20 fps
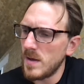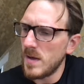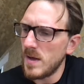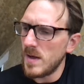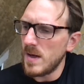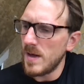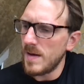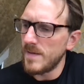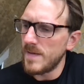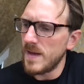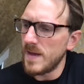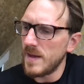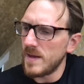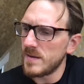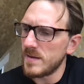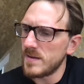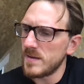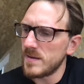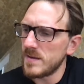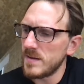had
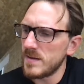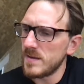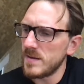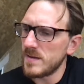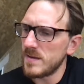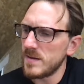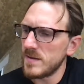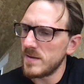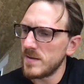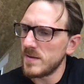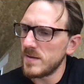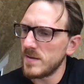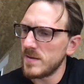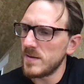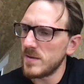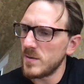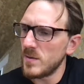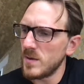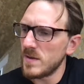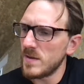that
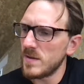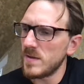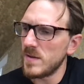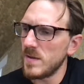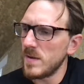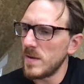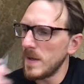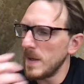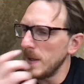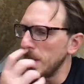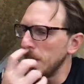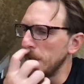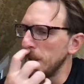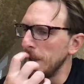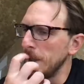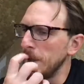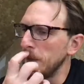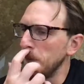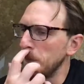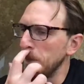stored in
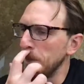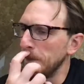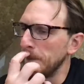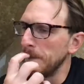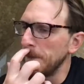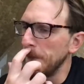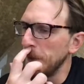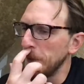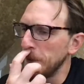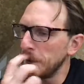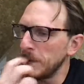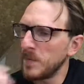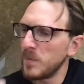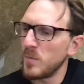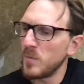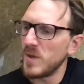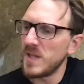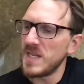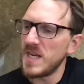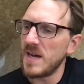another book,
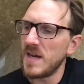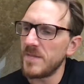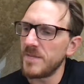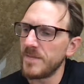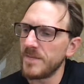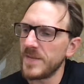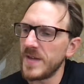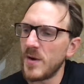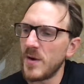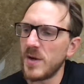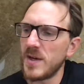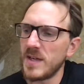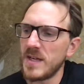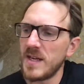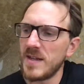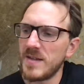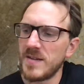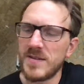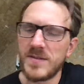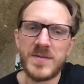but yeah, now I
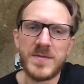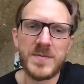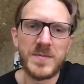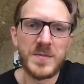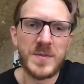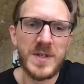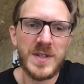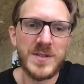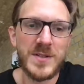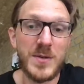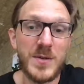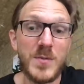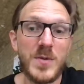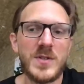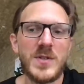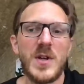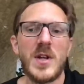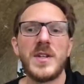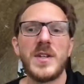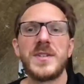get some
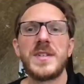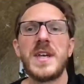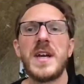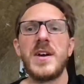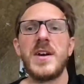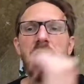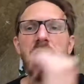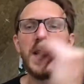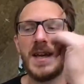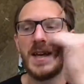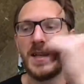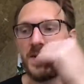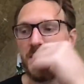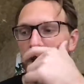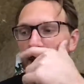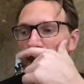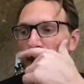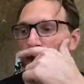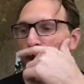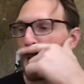results here. I get
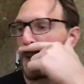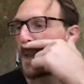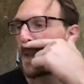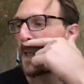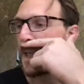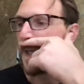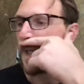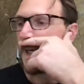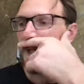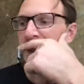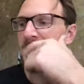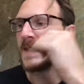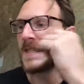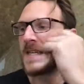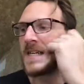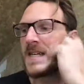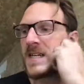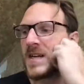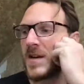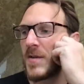to
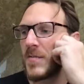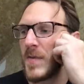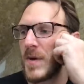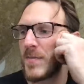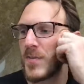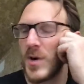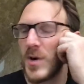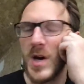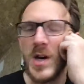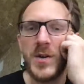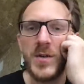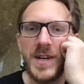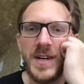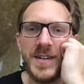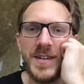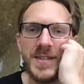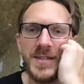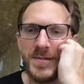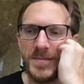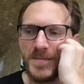see kind of my
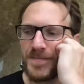progress,